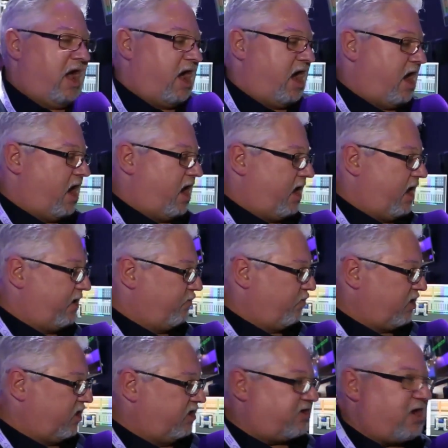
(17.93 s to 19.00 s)
And
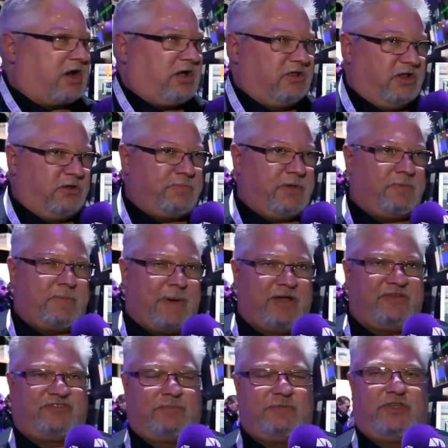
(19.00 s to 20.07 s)
we're going to talk a little bit
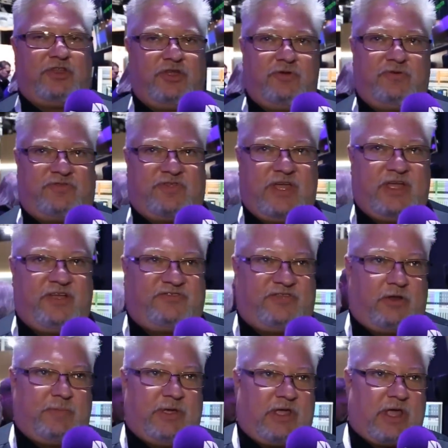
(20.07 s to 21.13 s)
about some of the new things
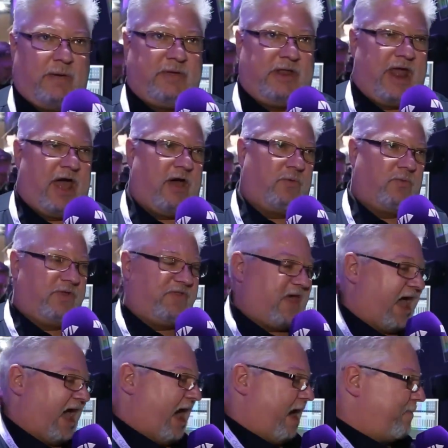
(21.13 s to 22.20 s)
that will be coming out with
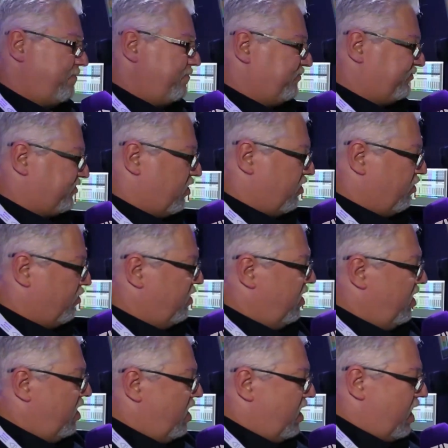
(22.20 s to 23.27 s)
the app. So
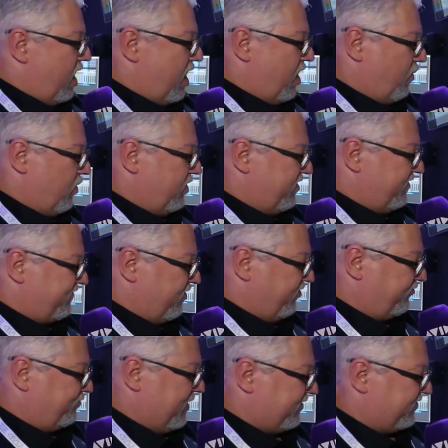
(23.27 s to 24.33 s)
one of the
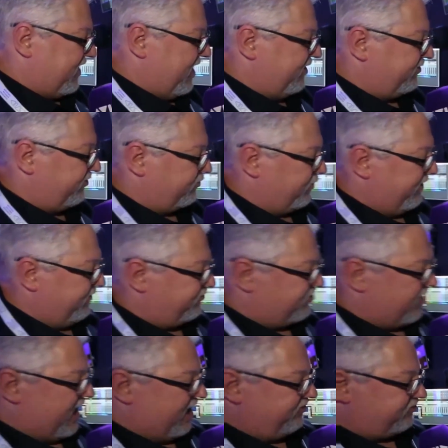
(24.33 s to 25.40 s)
first big things is we've
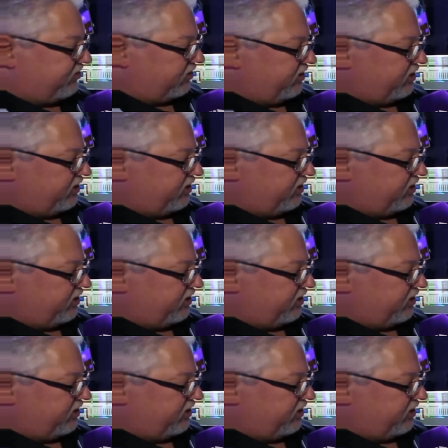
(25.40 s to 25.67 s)
changed a